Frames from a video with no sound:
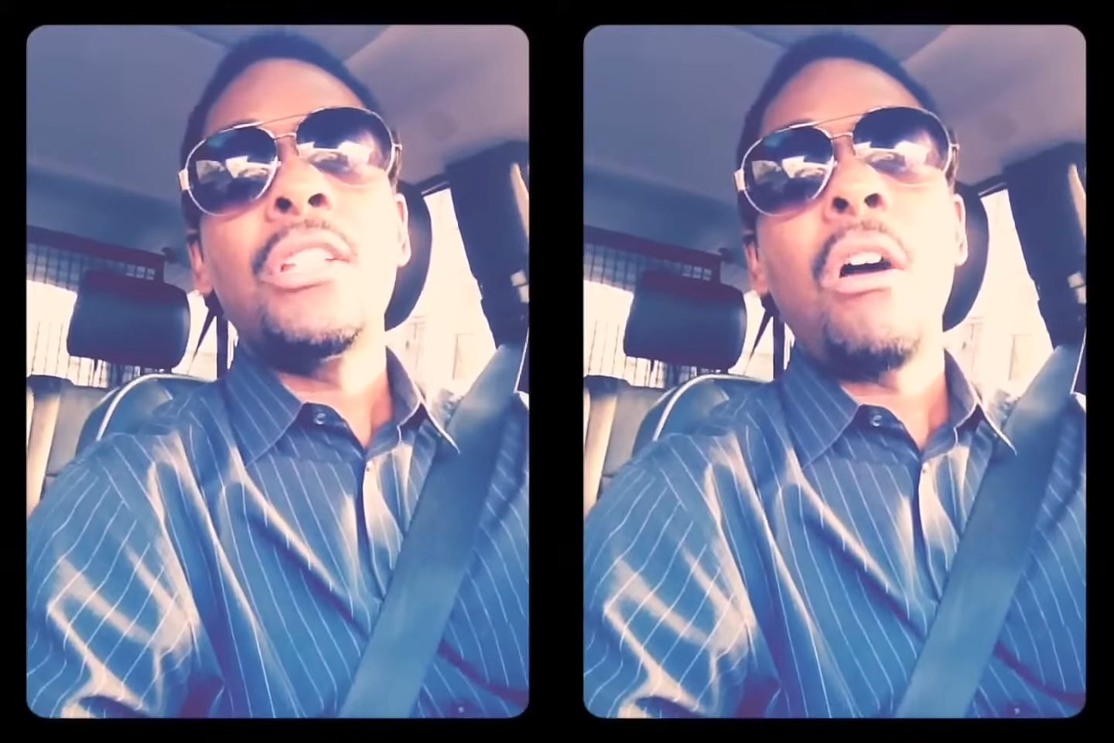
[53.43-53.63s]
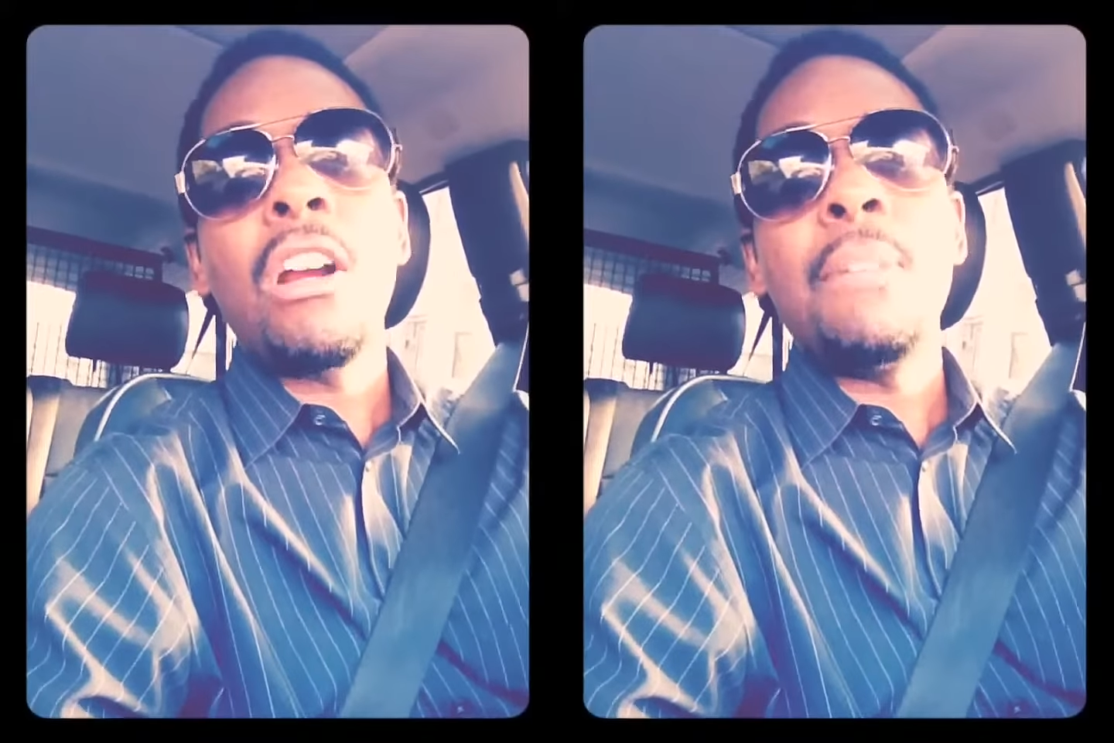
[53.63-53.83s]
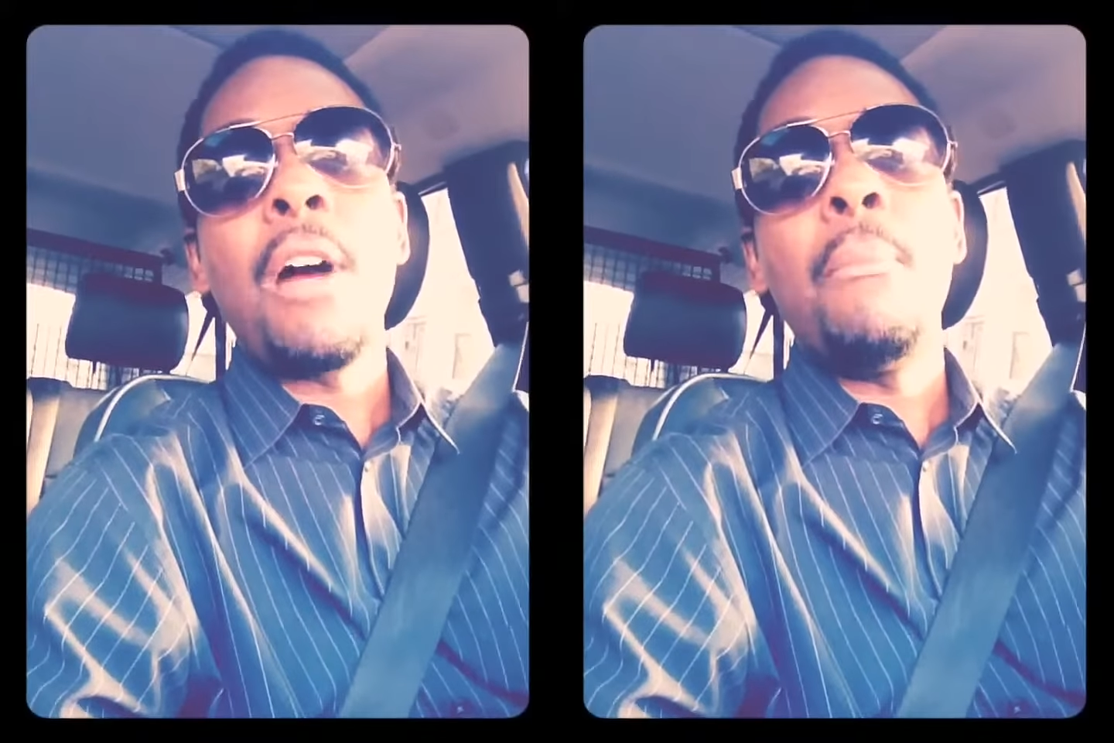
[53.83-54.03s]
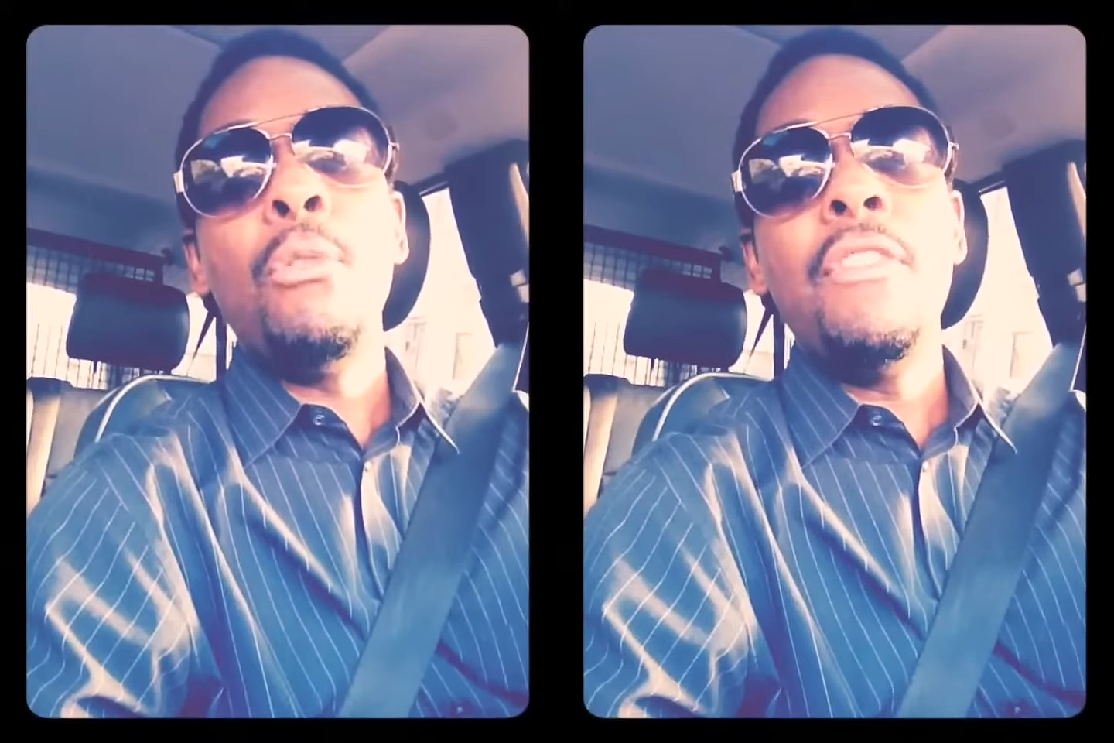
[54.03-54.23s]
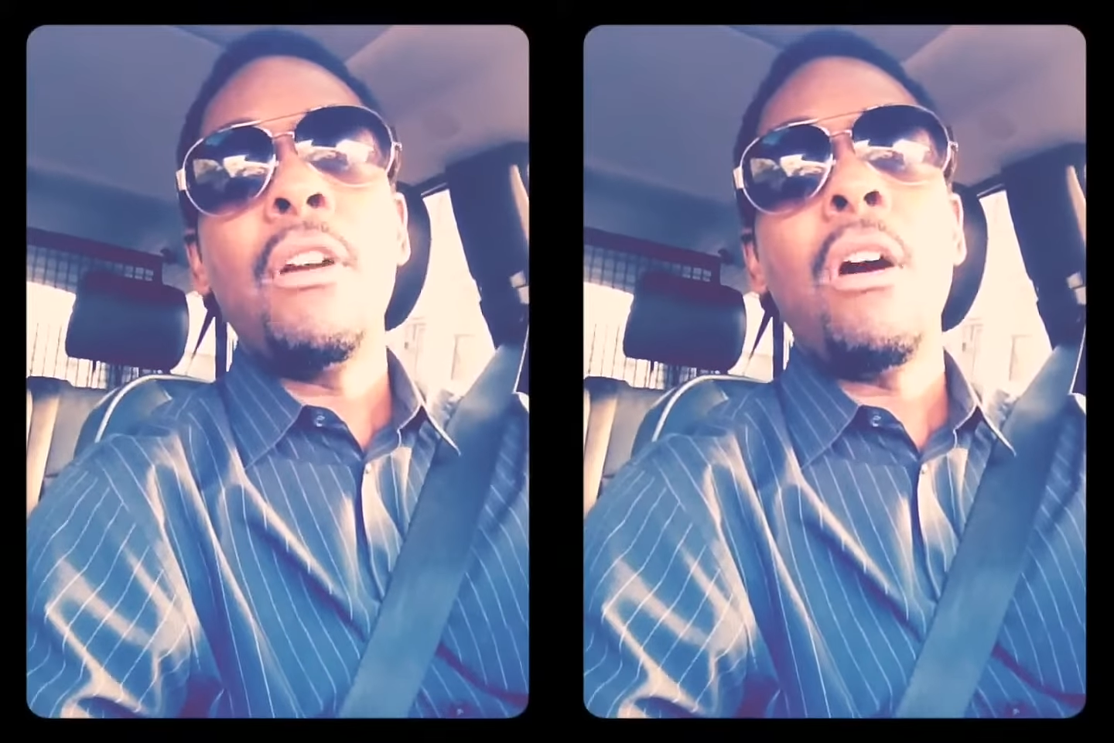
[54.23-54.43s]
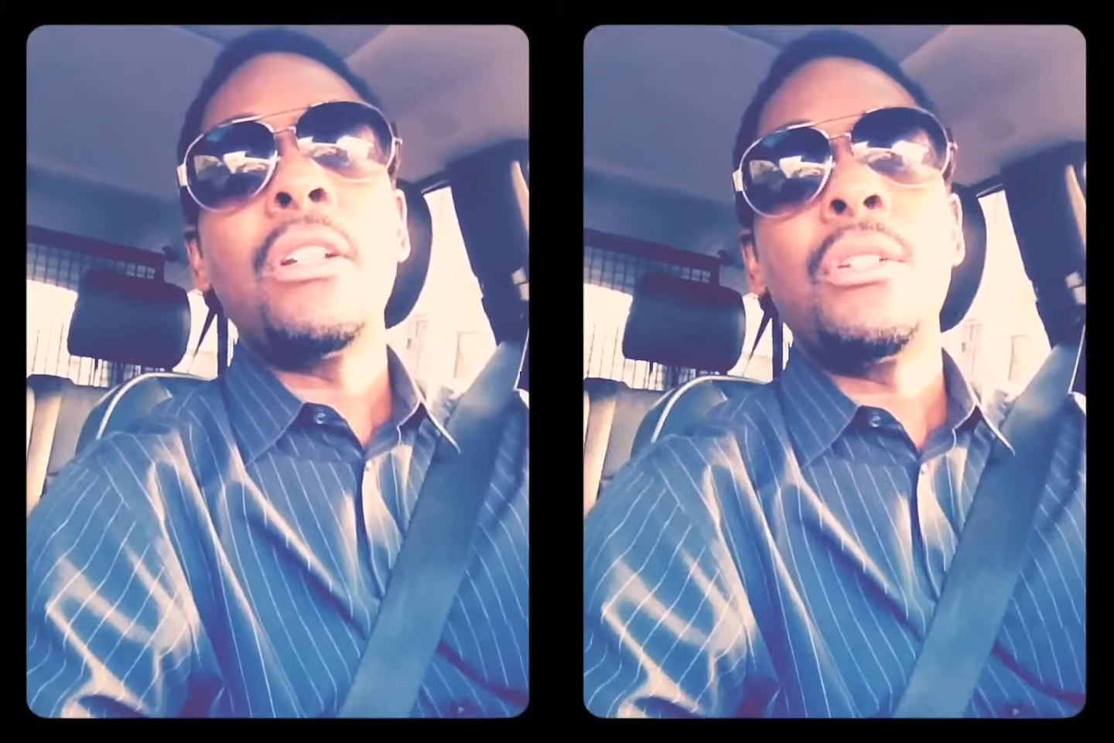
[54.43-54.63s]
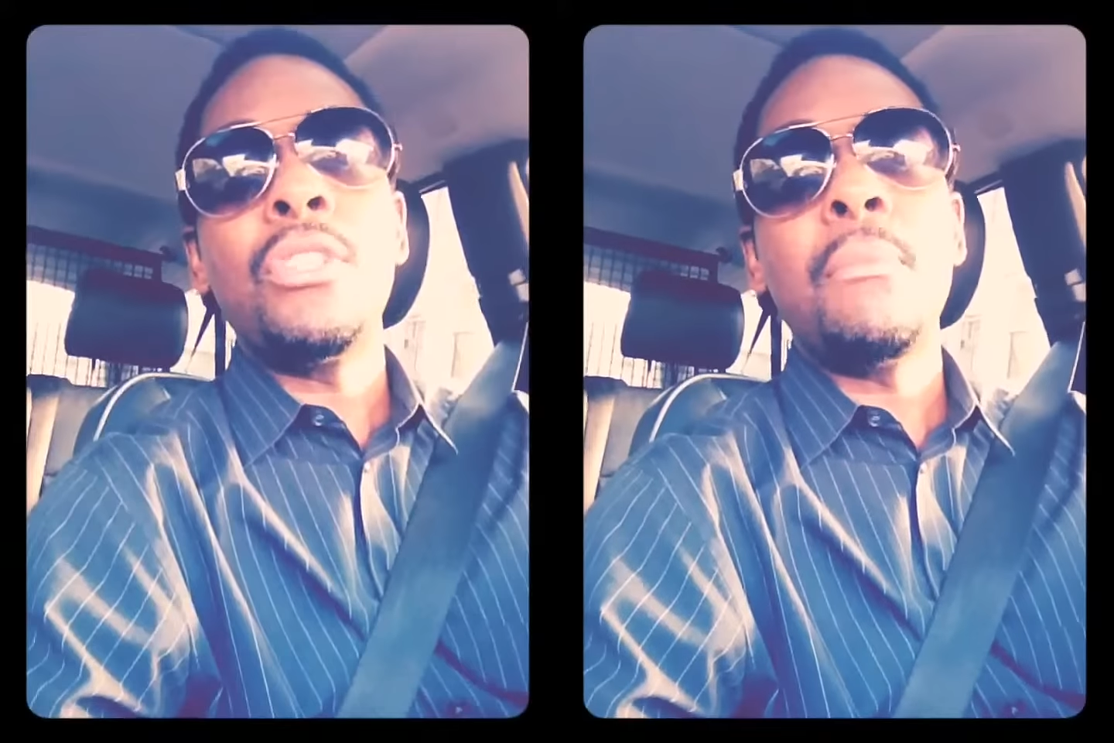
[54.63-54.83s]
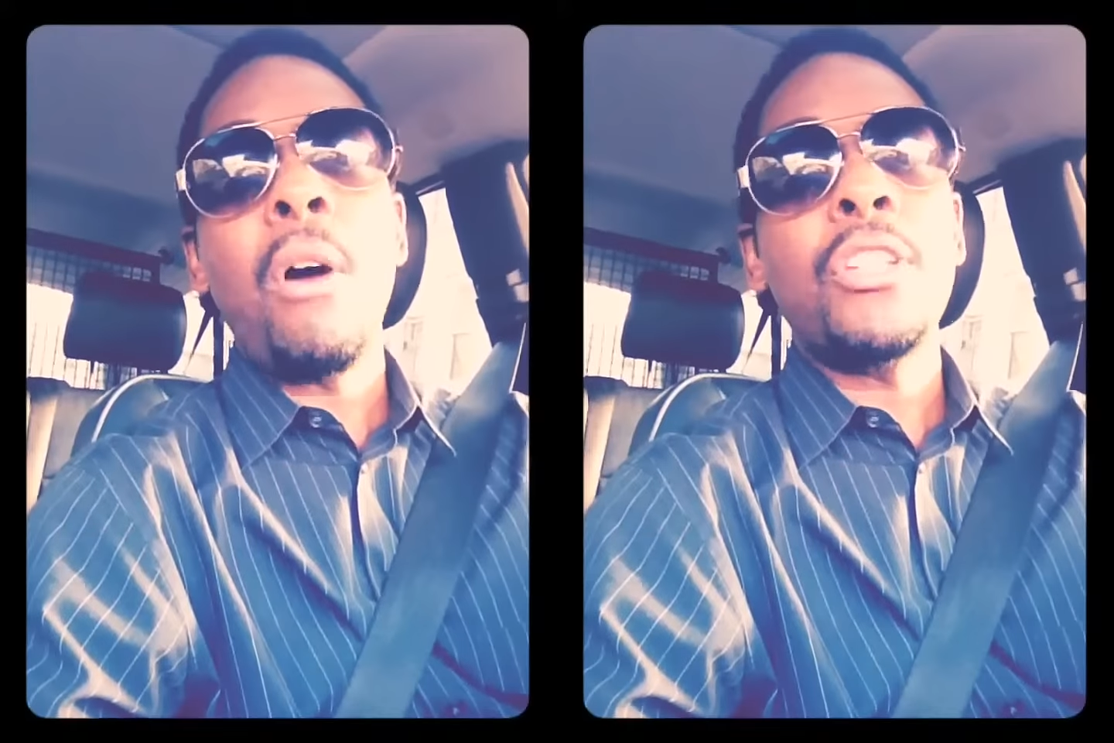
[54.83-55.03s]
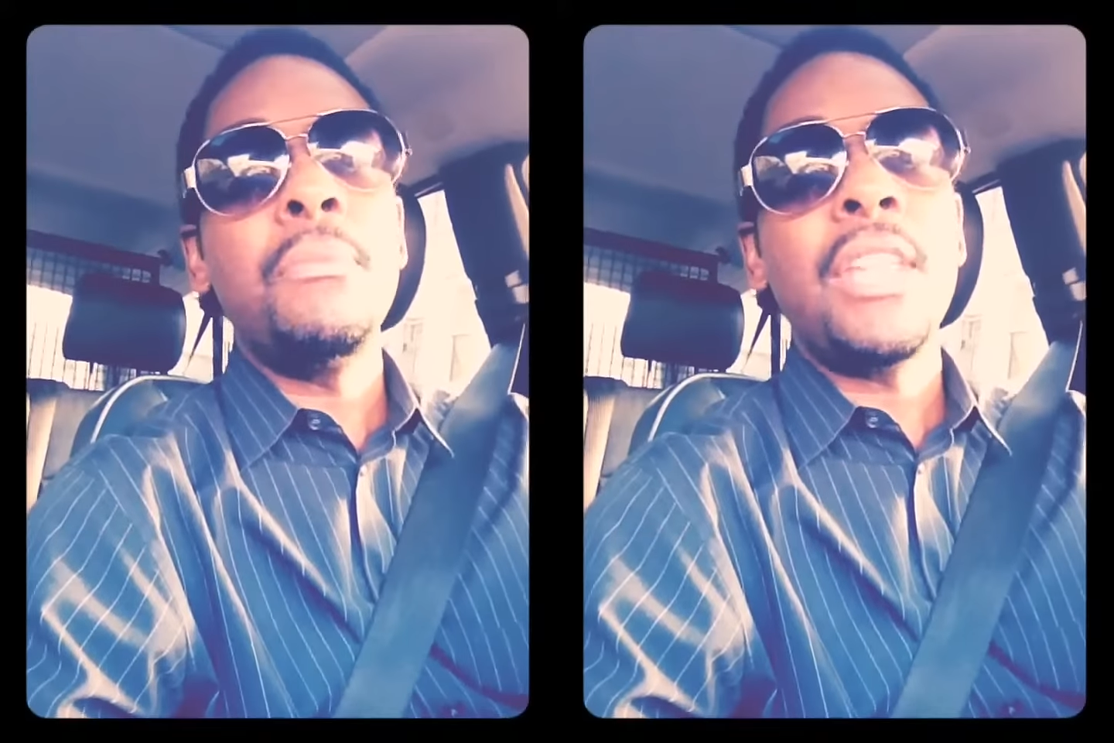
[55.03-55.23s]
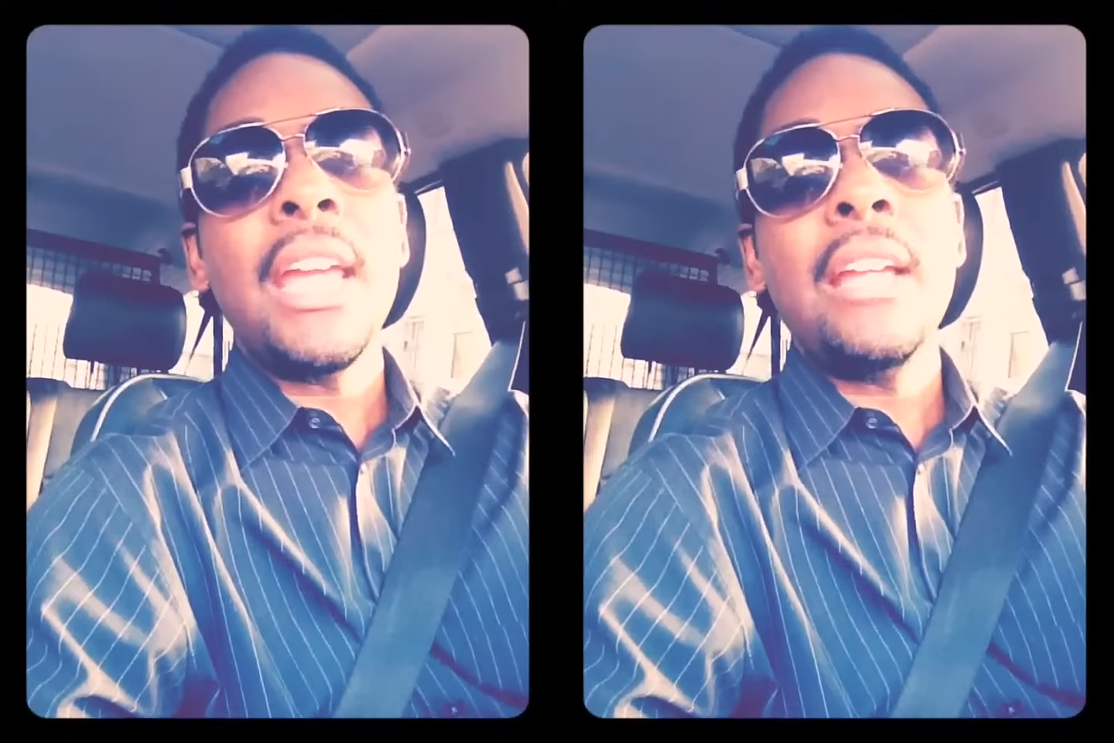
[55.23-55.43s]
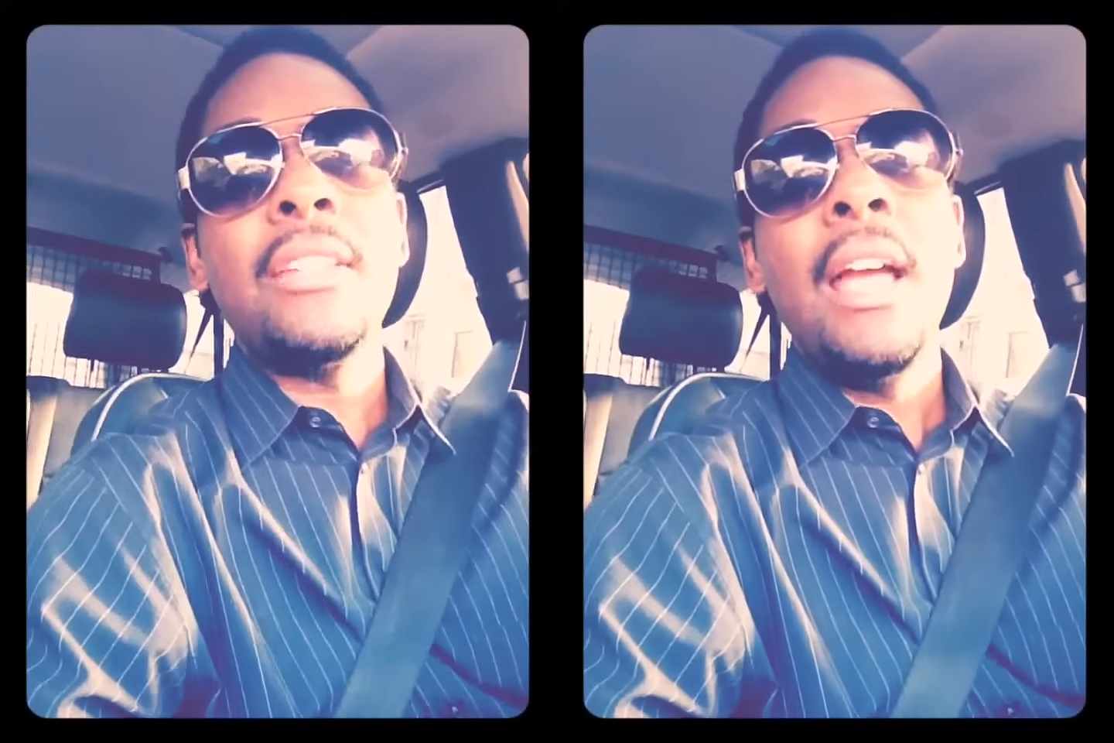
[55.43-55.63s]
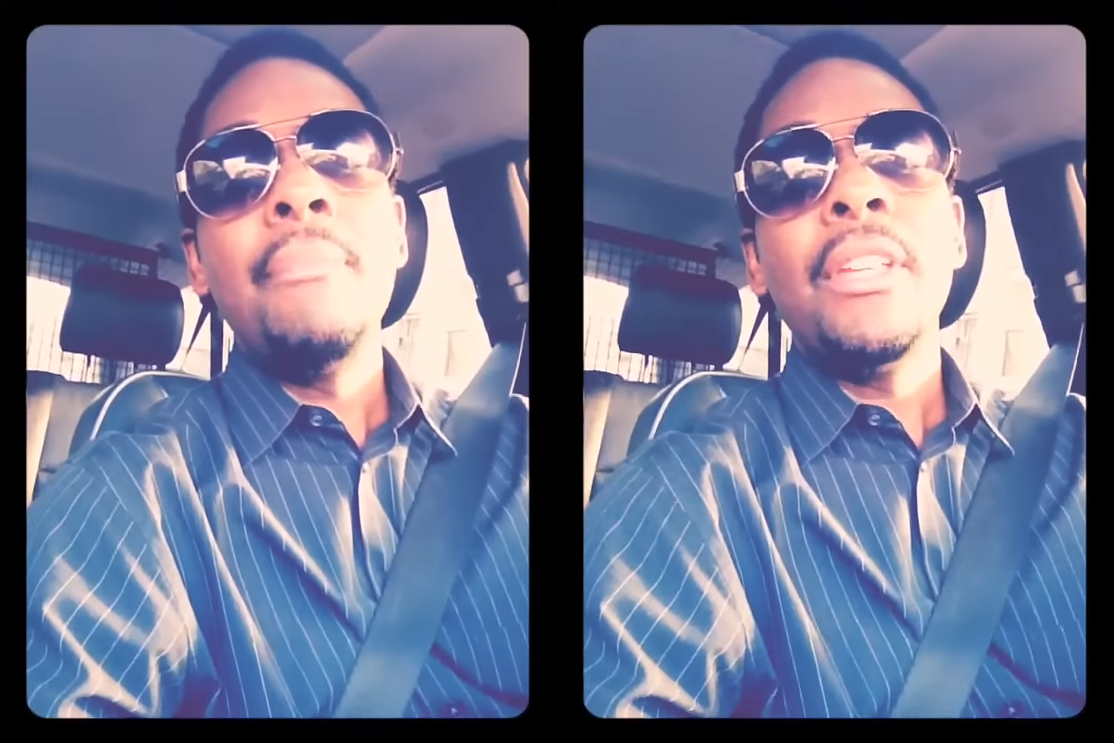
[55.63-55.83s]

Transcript: talking about moving on to do some awesome things.